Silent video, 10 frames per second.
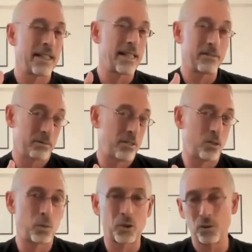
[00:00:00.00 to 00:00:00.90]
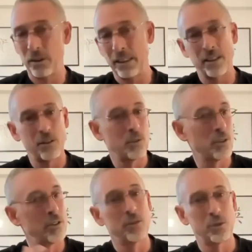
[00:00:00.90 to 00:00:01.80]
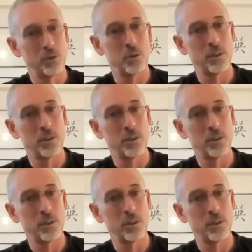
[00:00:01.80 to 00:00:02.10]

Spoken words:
And this is what you need in order to